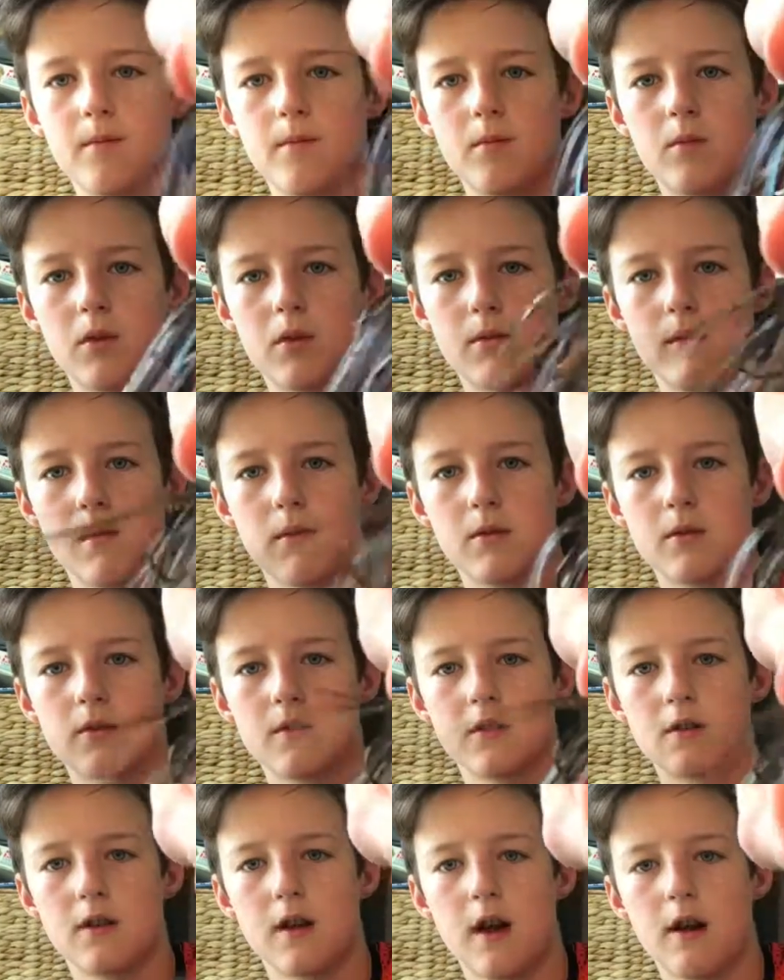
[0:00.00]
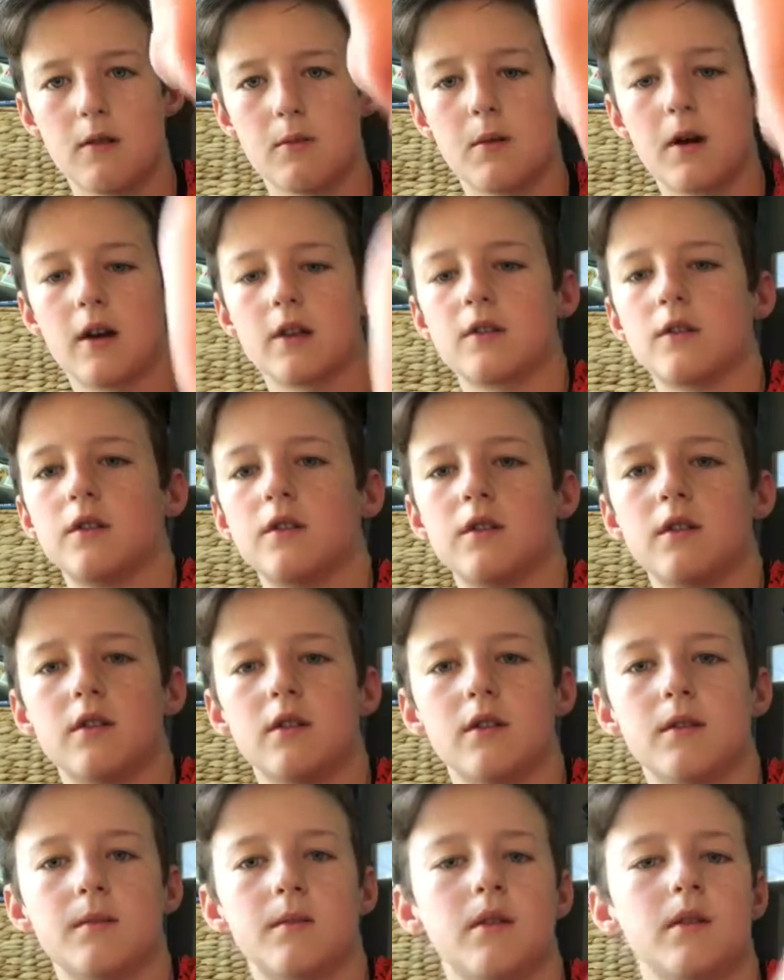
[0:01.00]
one of my mystery tackle boxes.
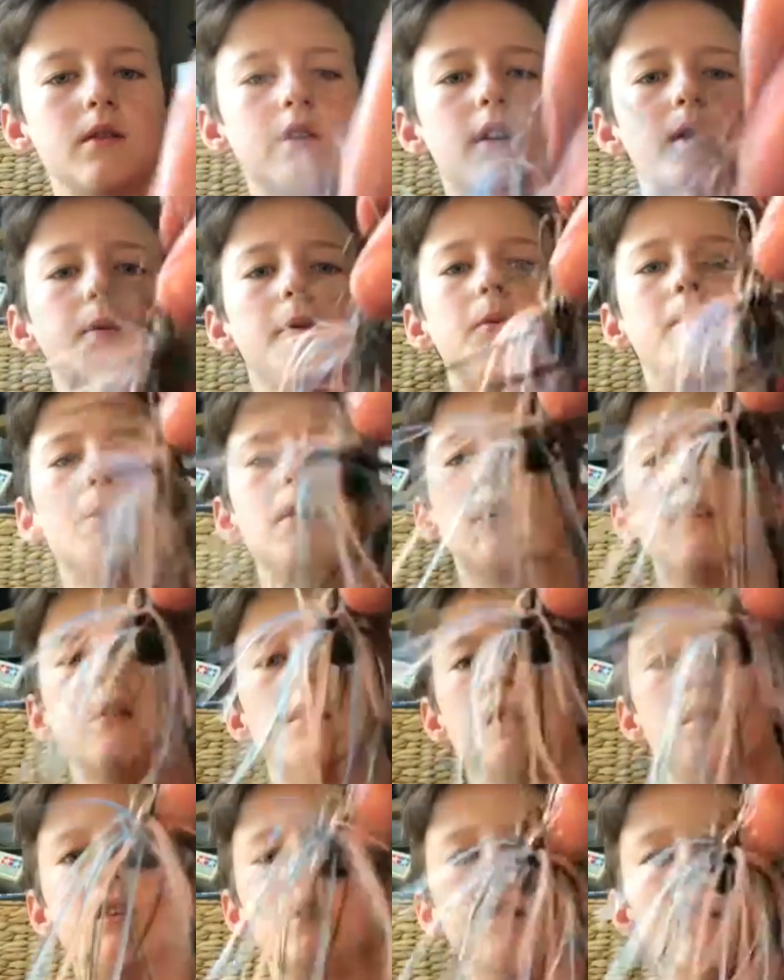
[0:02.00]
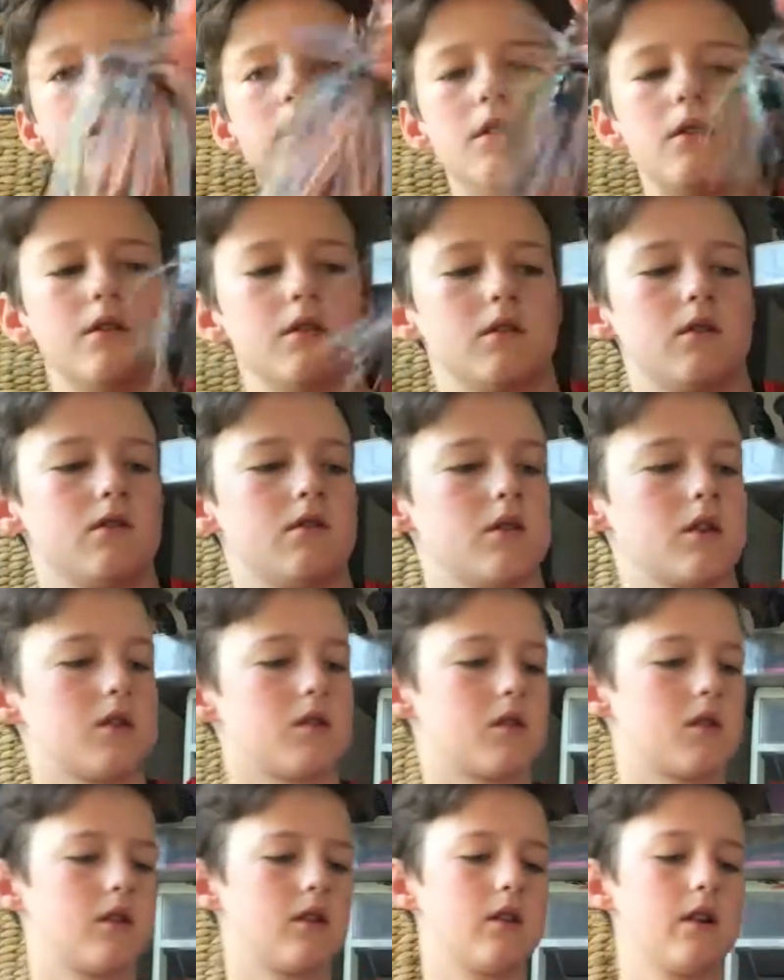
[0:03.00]
Oh, I dropped them. Those little
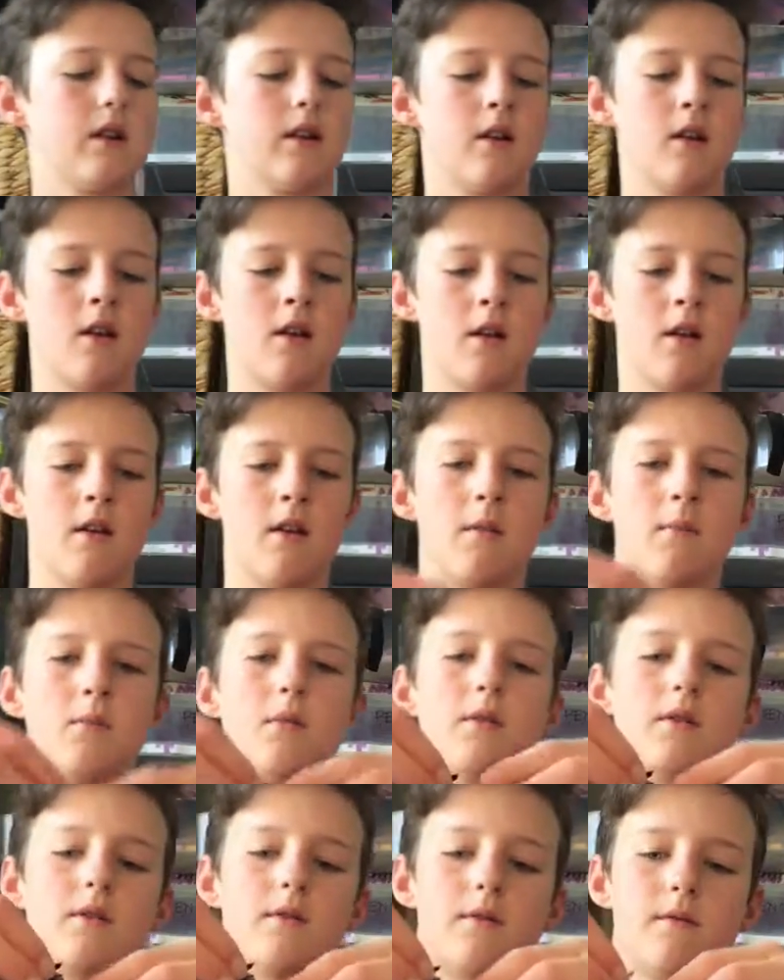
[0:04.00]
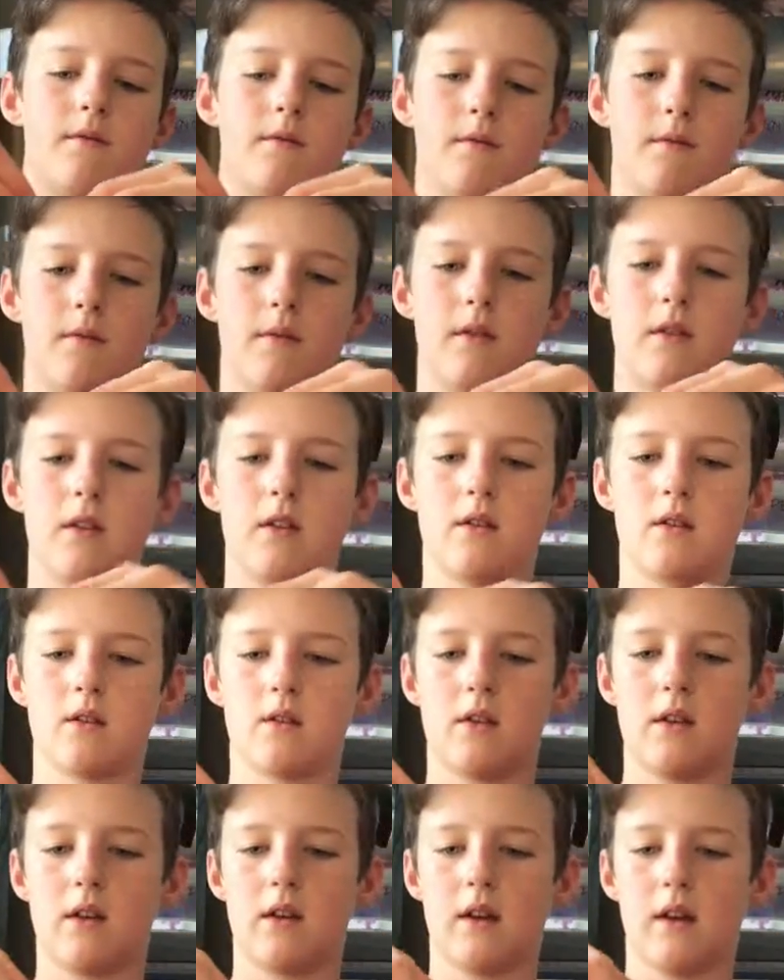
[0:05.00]
jigs right there. But these are
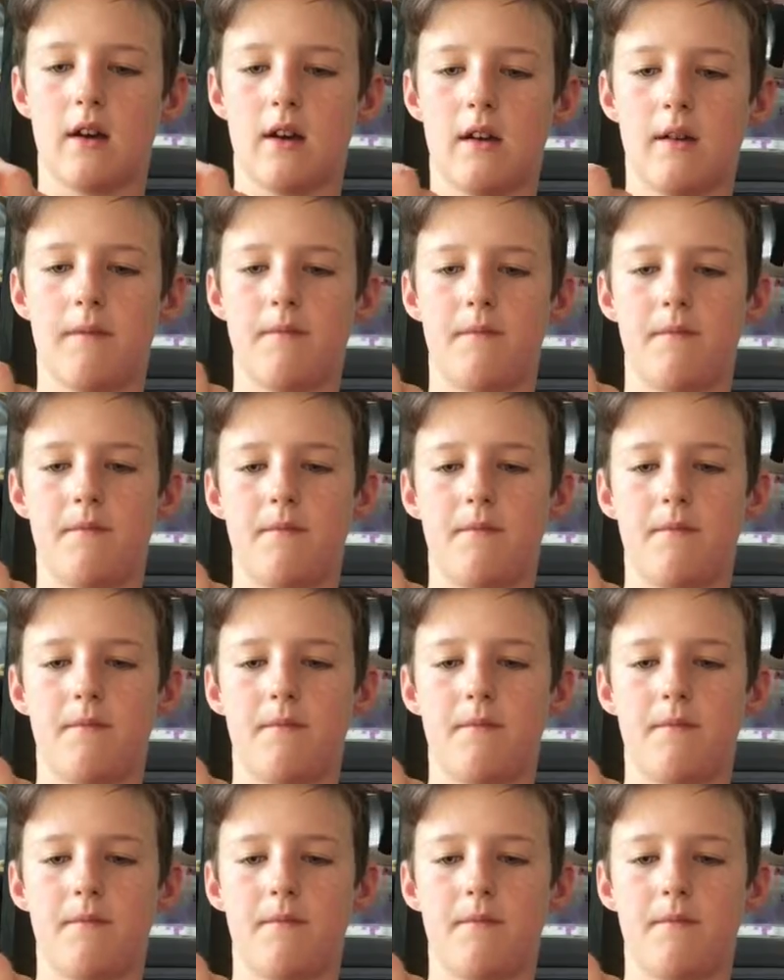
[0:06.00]
the